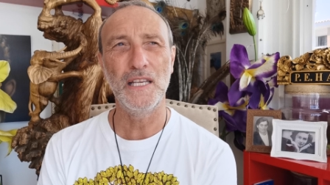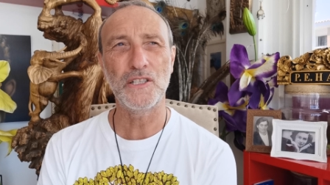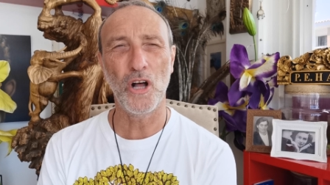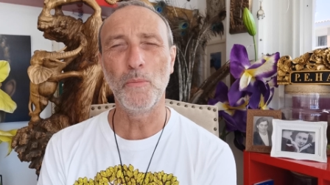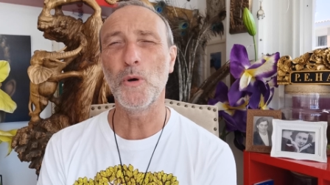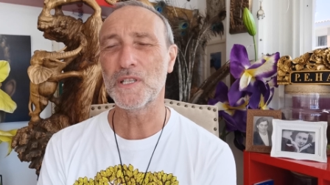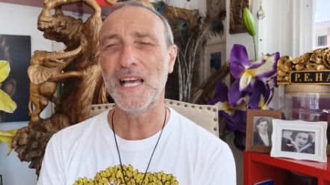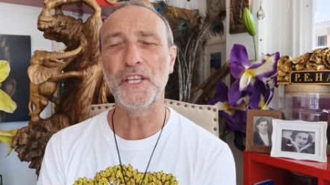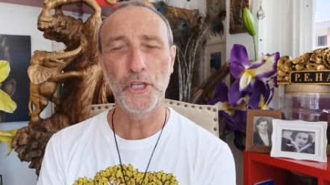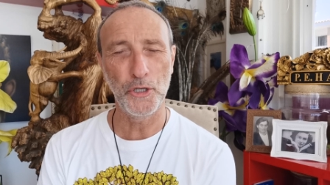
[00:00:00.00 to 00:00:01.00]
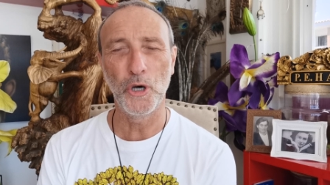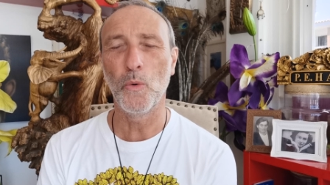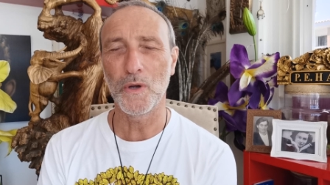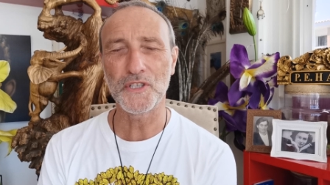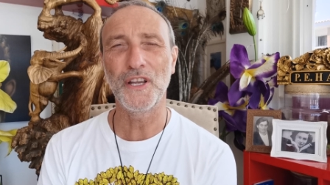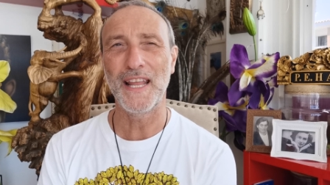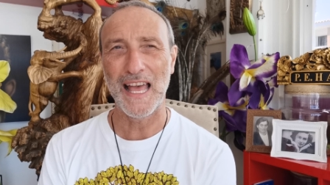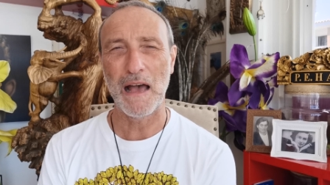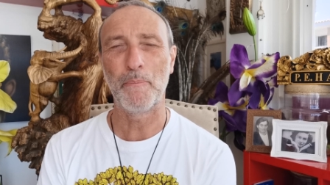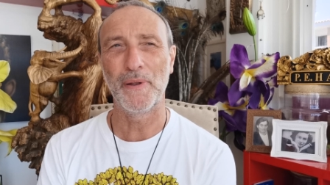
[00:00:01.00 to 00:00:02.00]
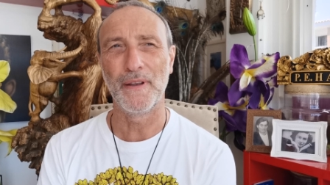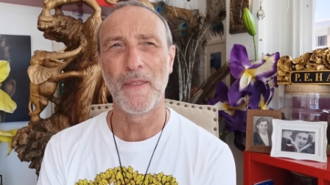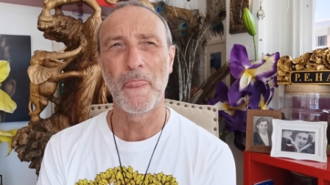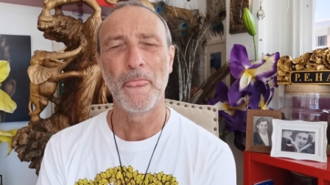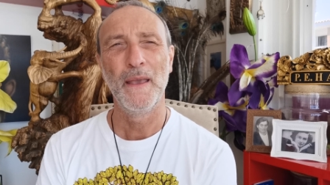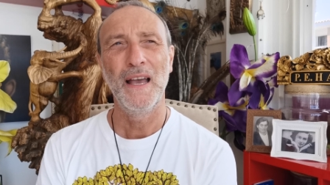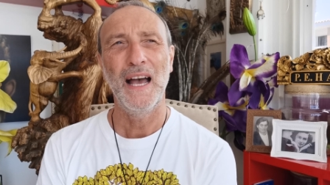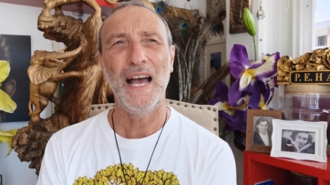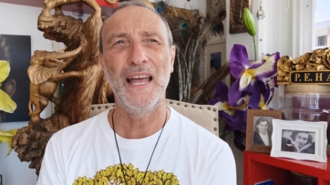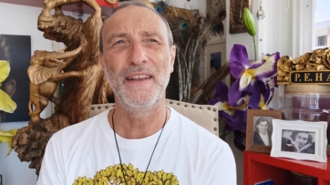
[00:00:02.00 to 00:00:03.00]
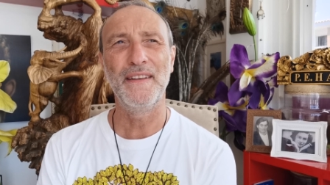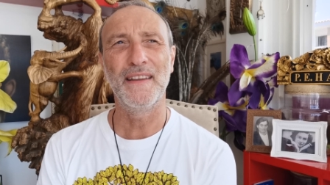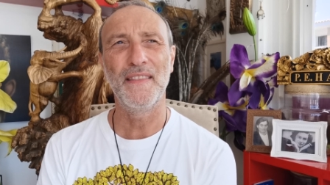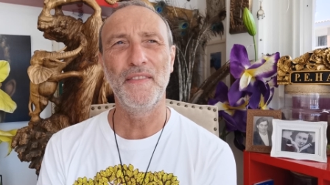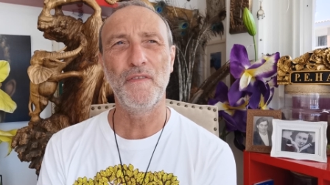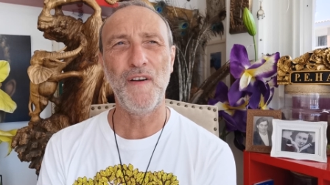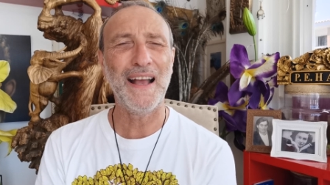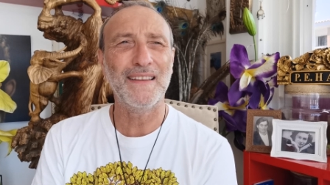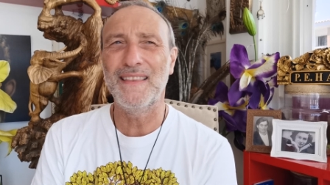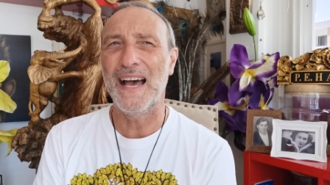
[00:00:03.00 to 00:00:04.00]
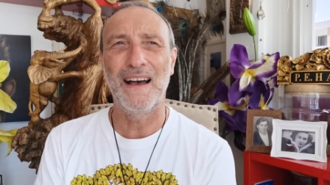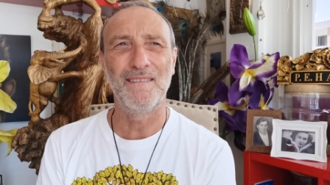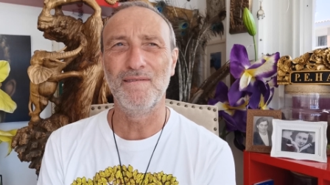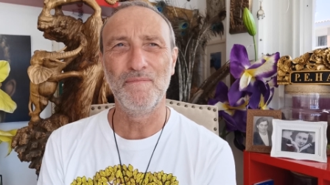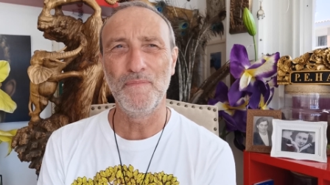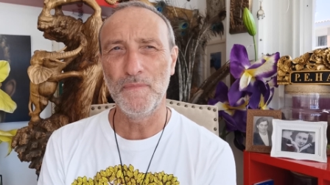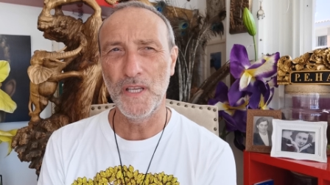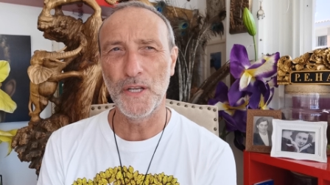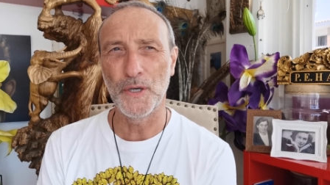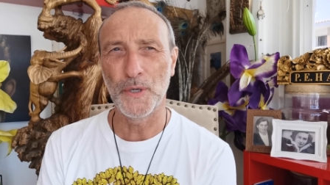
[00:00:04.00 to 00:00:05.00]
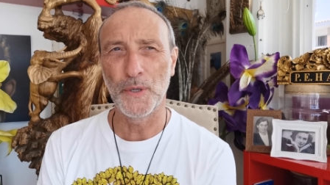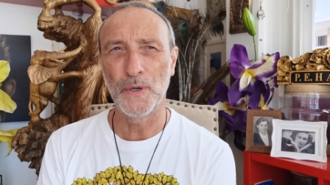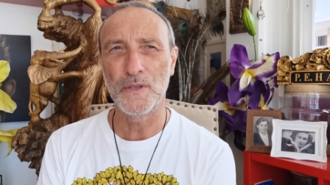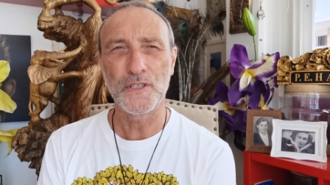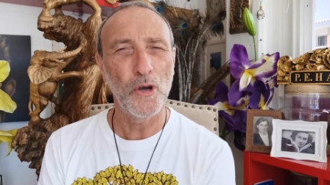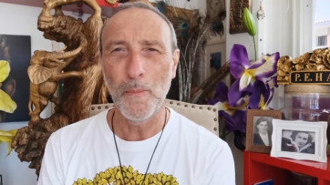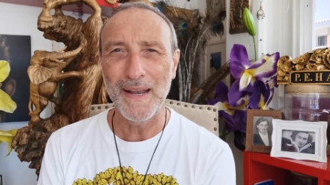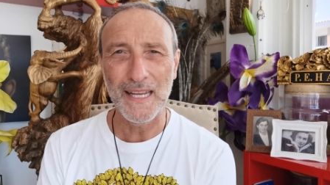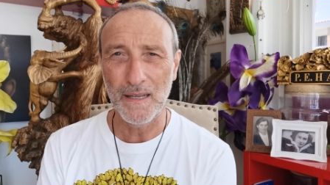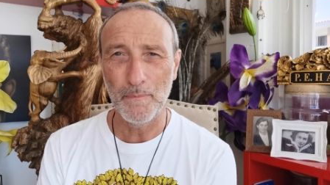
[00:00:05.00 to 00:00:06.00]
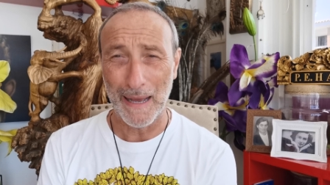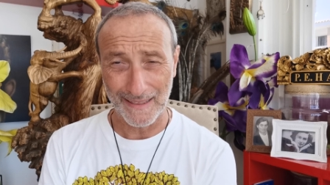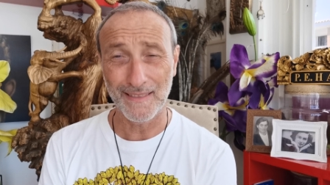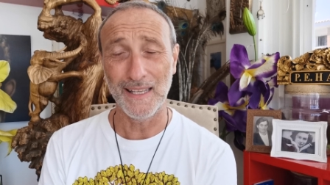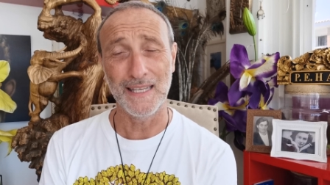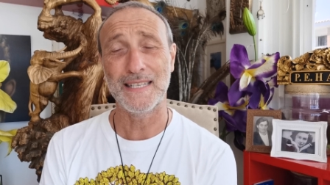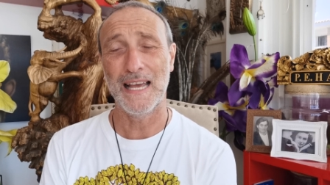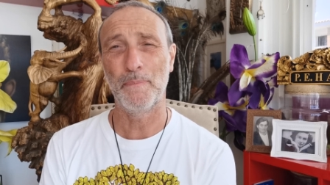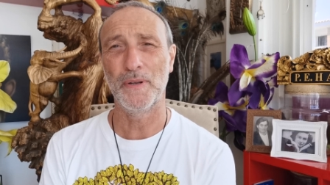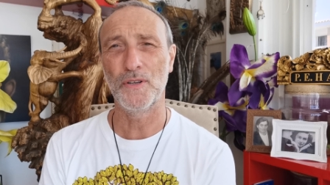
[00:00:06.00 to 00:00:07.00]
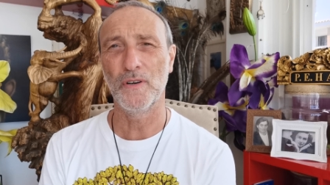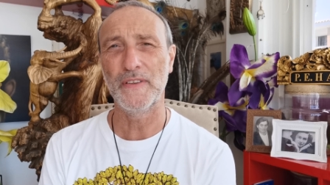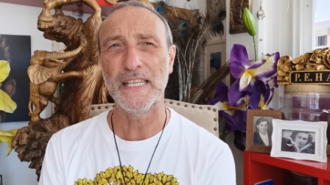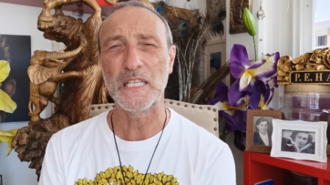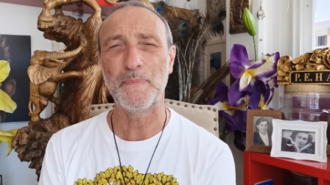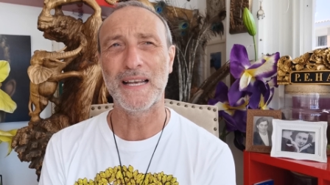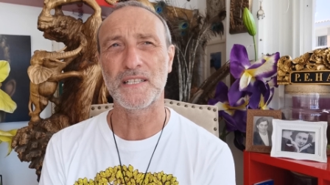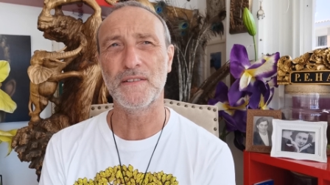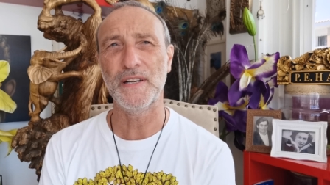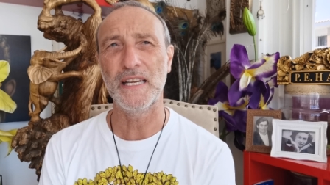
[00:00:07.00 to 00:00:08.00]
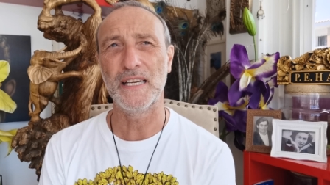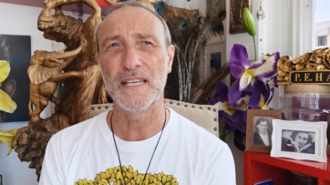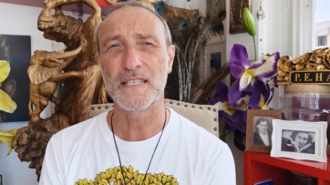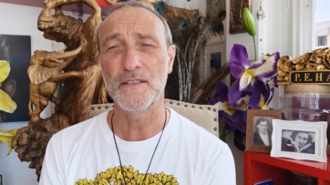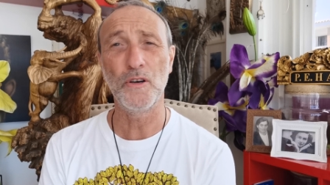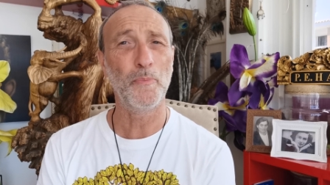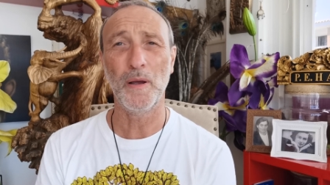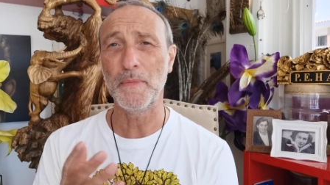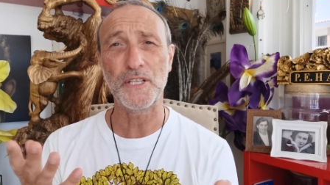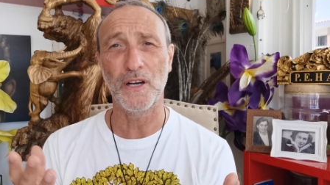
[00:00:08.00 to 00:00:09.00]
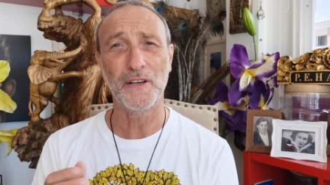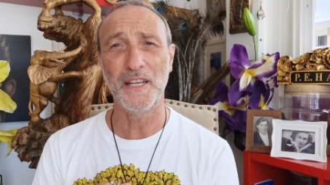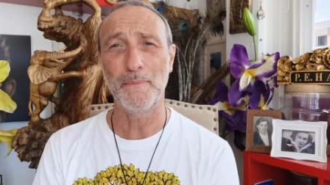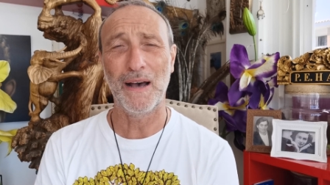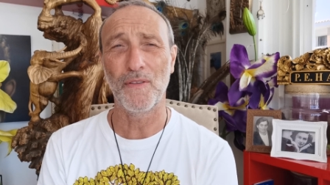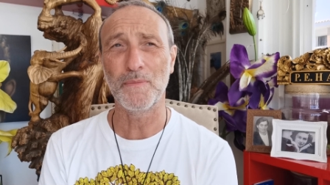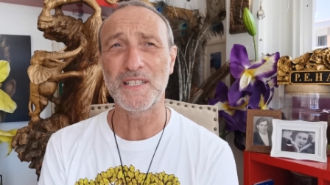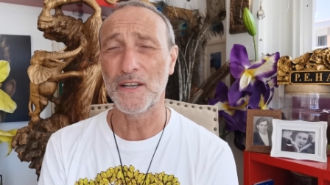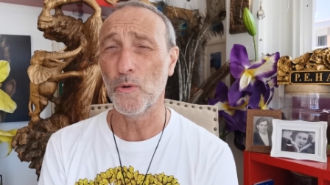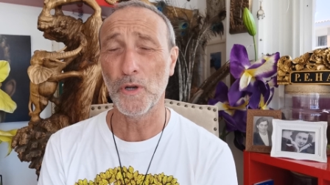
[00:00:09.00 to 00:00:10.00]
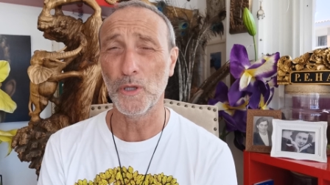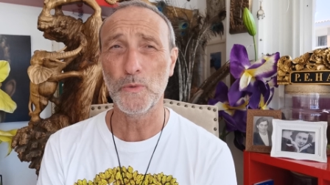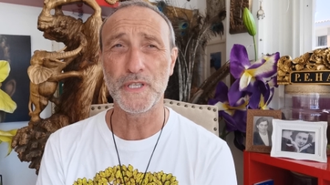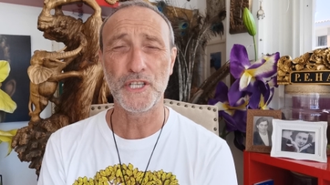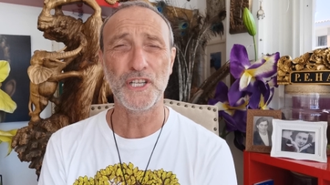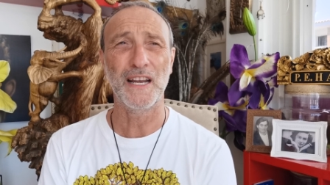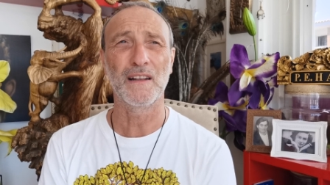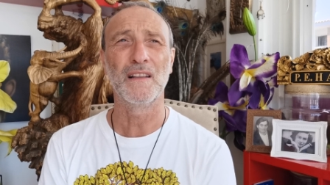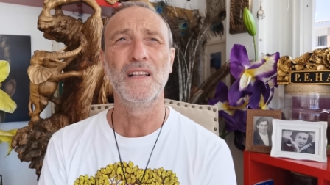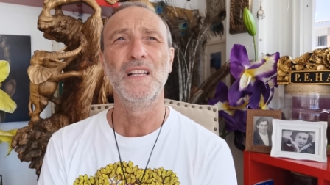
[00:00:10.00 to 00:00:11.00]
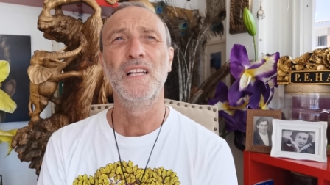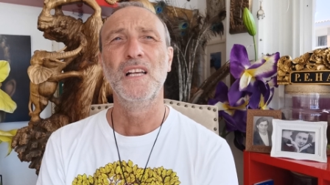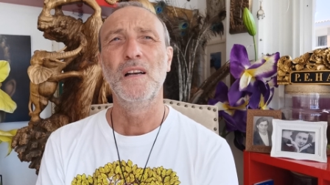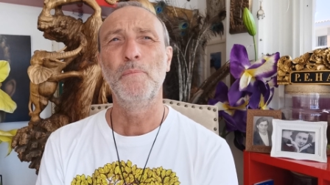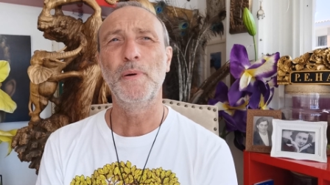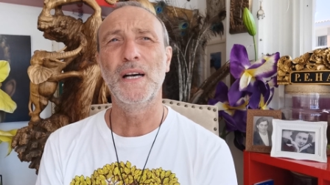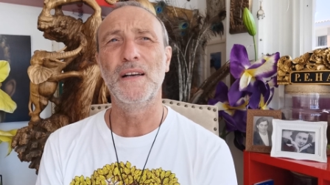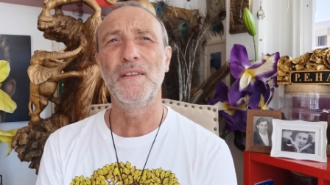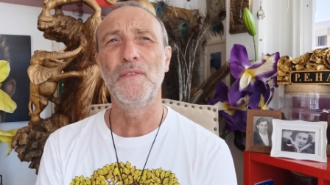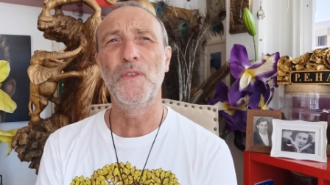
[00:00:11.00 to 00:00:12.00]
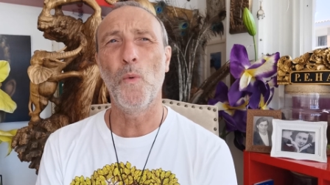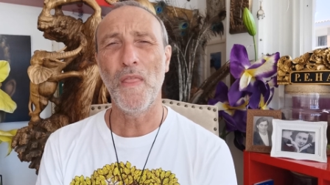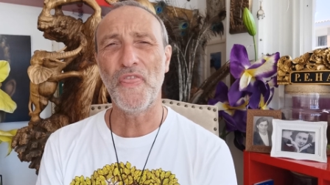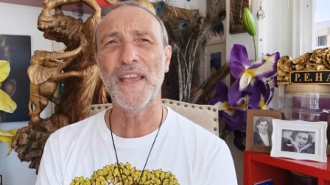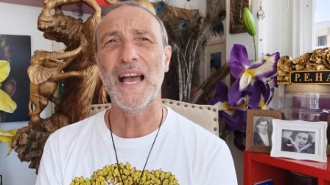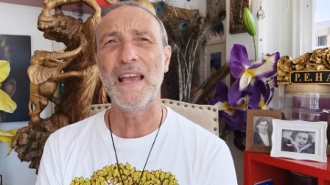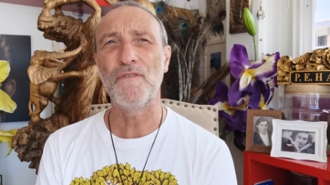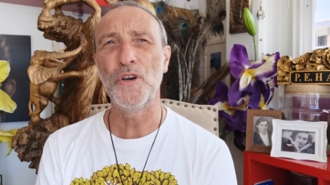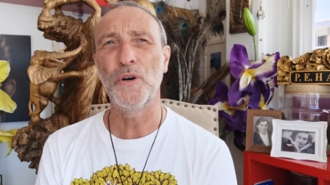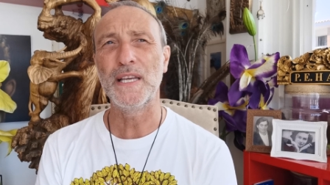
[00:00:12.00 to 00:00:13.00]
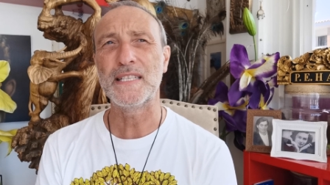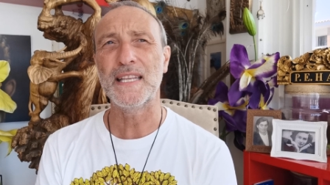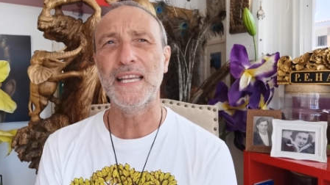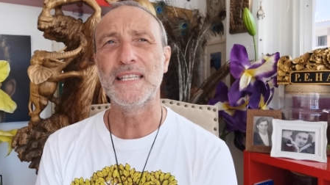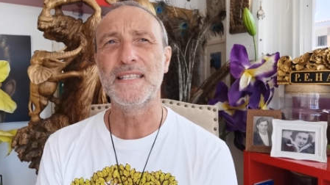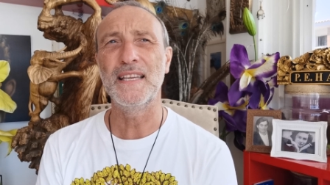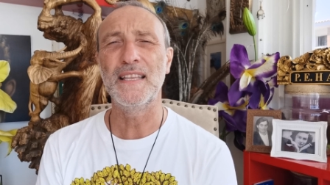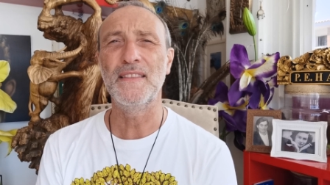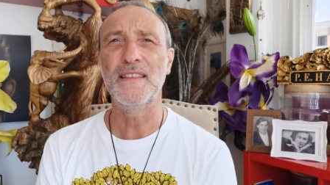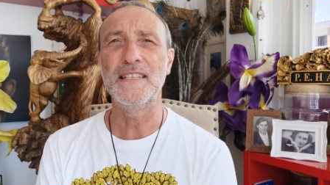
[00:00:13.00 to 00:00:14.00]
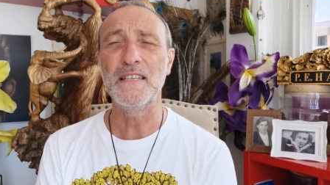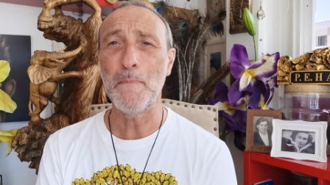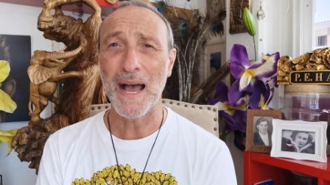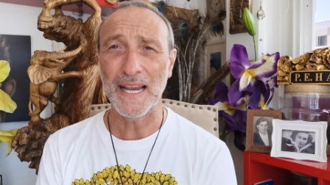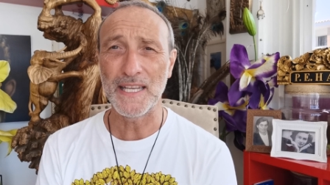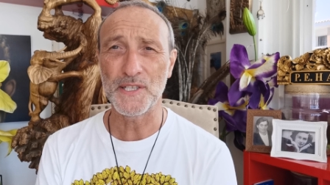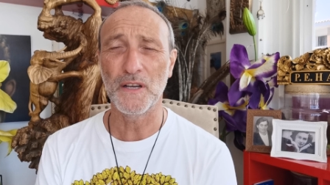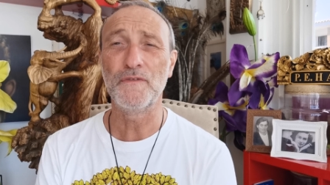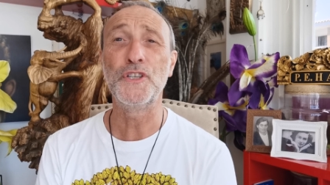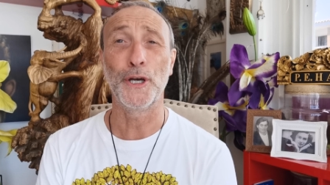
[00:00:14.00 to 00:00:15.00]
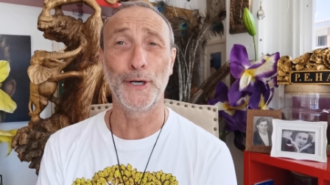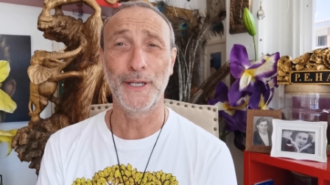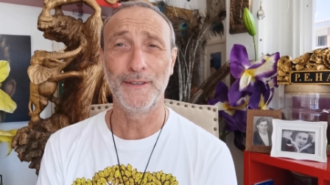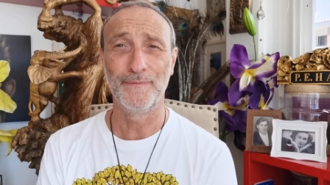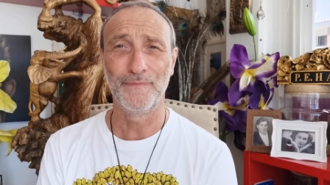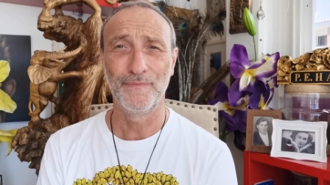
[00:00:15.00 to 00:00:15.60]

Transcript: it's almost like you know what's going to happen. And the fact that, you know, so many bad things happened over these past three years, no point me talking about them because I don't want to lose this channel. But the one thing I've noticed is that the demise of joy,